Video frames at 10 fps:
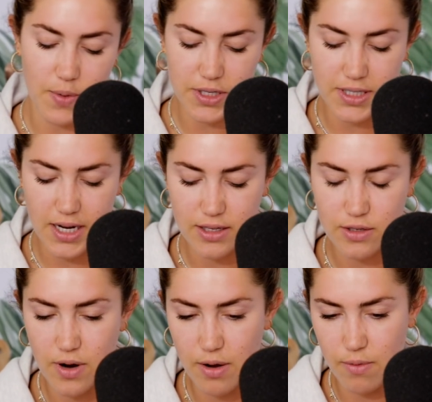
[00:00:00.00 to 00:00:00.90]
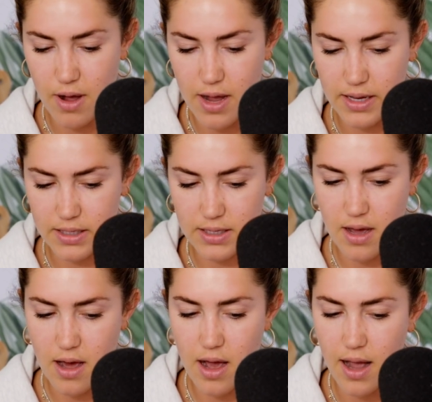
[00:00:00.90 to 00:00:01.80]
worst dating story was
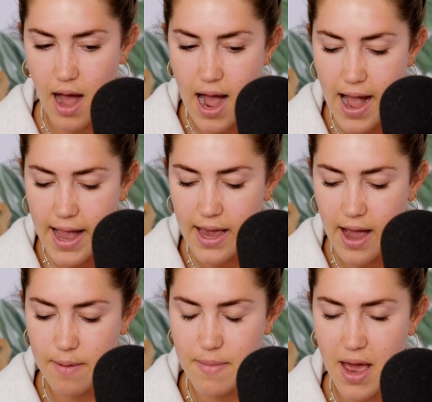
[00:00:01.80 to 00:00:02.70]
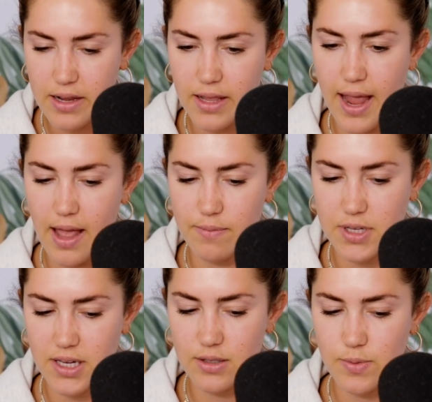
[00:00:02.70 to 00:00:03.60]
a guy I met in the
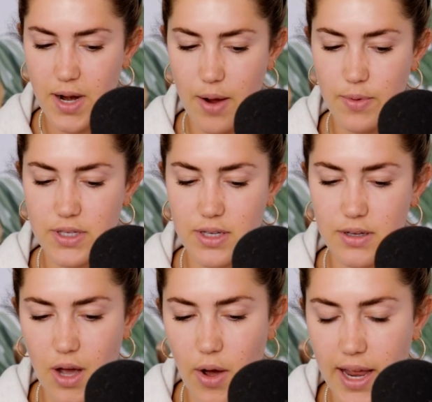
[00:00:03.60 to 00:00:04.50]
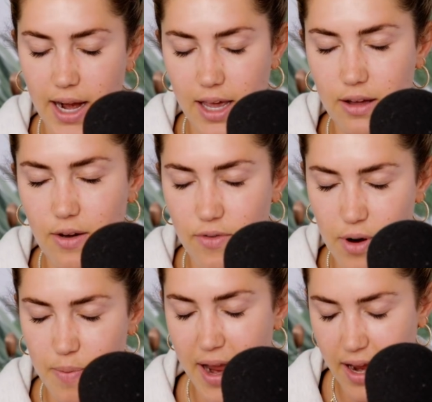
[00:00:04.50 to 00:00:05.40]
Hamptons when I was getting over
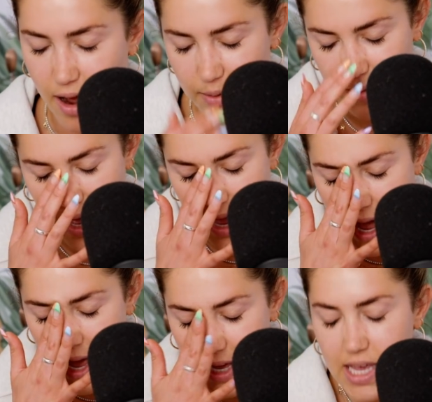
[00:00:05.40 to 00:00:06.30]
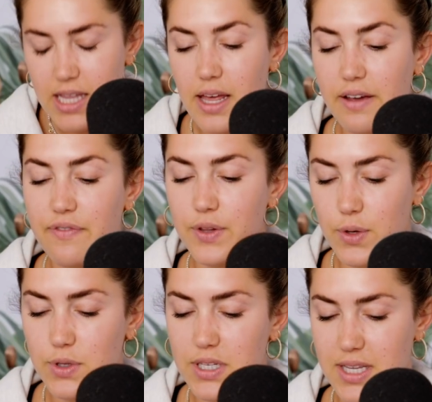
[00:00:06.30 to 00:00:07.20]
a breakup. He like
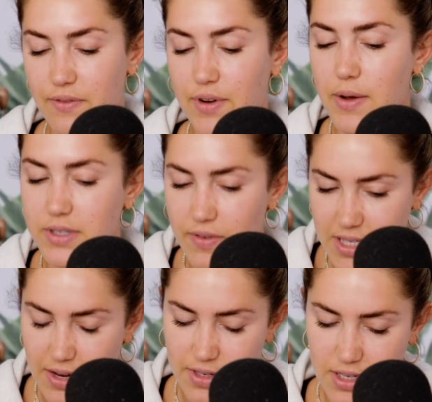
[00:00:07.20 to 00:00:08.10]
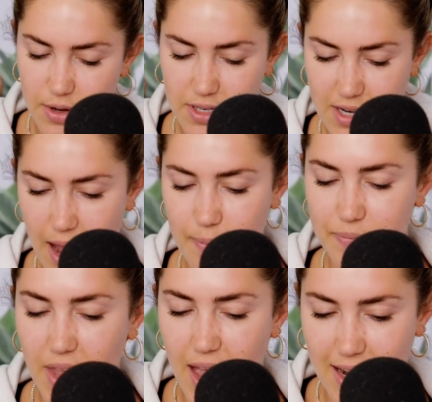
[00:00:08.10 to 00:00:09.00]
flew to I was living in San Francisco at the time,
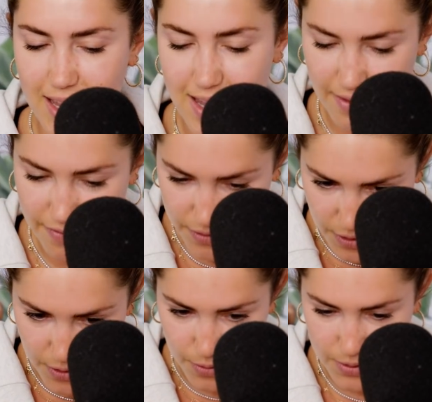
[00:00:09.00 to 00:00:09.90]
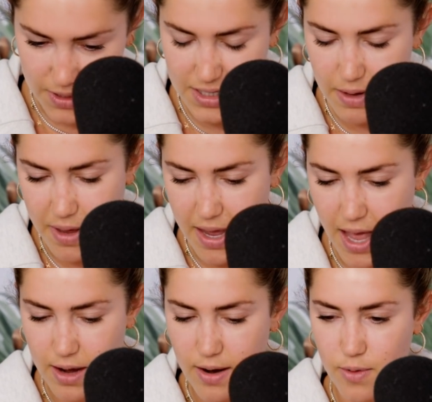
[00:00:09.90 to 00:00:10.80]
and he flew to see me,
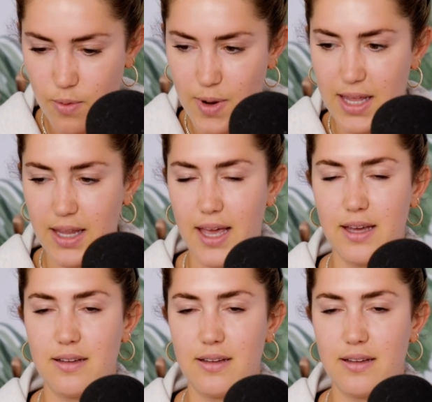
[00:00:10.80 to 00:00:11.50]
and we like